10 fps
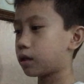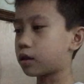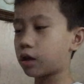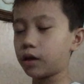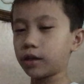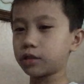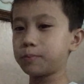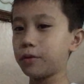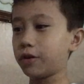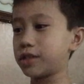kernel
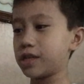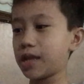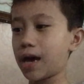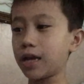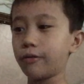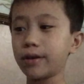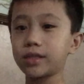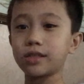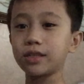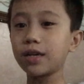exploits in
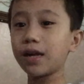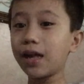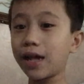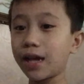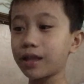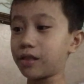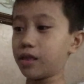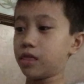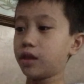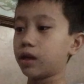iOS, and